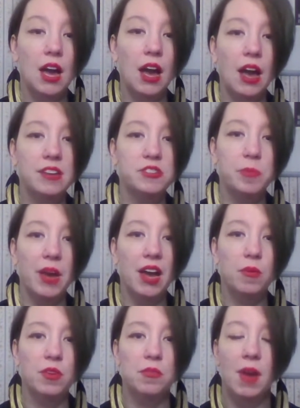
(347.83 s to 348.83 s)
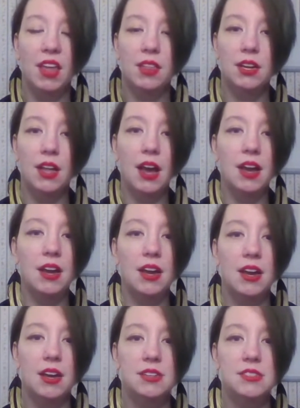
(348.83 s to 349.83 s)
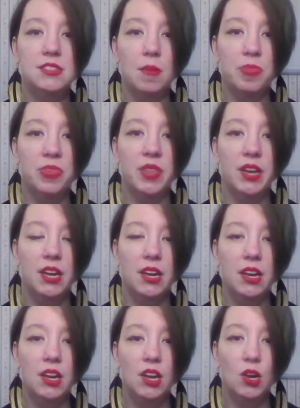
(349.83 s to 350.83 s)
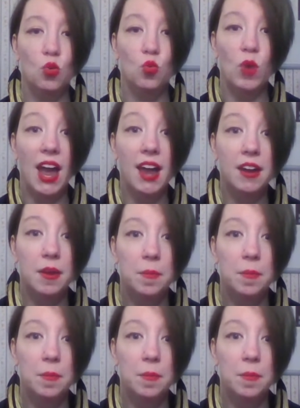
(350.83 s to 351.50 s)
i spy with my little eye something red